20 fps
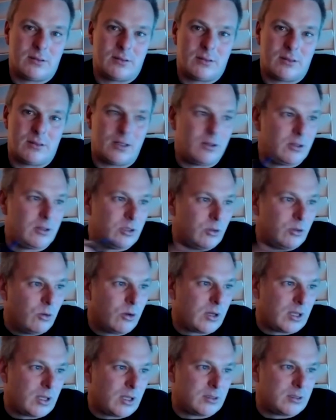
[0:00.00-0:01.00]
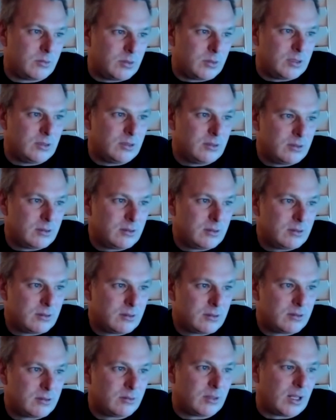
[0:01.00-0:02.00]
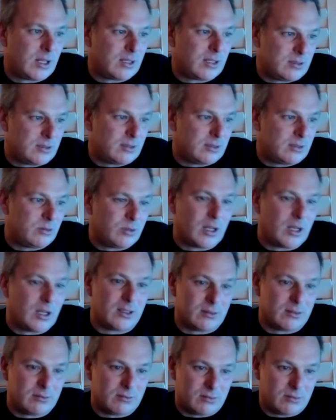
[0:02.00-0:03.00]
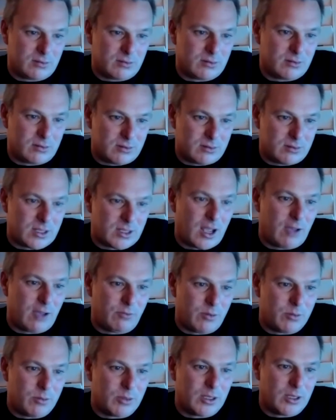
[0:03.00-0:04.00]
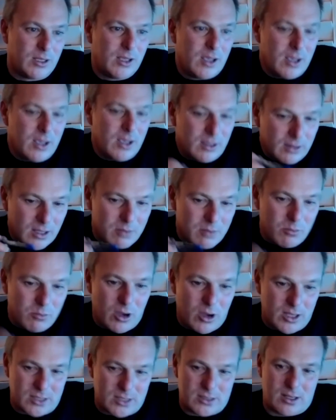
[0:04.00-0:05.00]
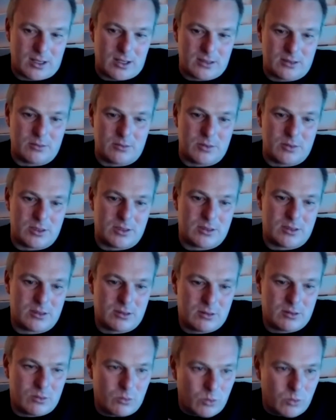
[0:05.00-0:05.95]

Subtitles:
They're not your customers. To another staff member, they're Mike's customers.